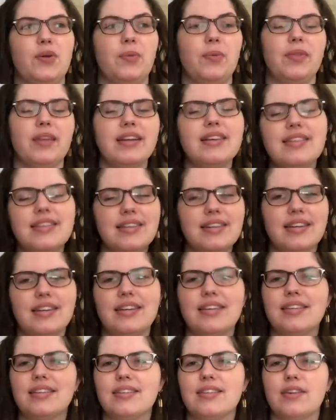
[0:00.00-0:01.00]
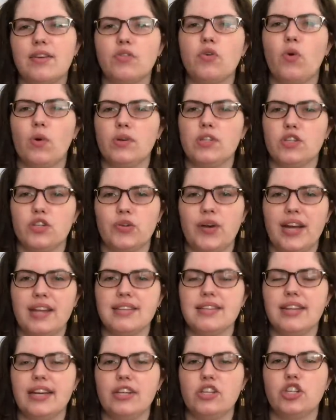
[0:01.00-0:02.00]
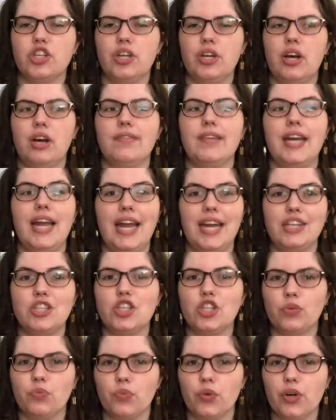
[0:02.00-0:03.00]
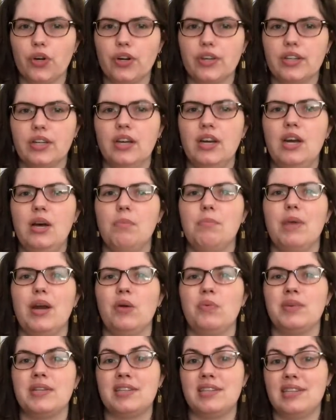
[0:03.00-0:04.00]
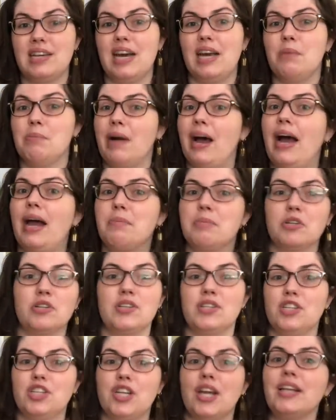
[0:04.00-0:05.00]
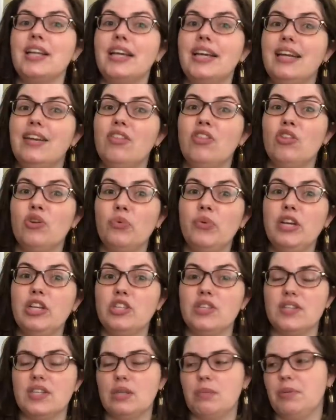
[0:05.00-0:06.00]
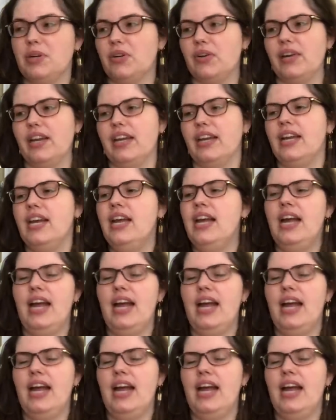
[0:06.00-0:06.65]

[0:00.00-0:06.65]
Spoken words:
this is, of course, a translation of an ancient work, but it was done by Percy Shelley in the Regency period.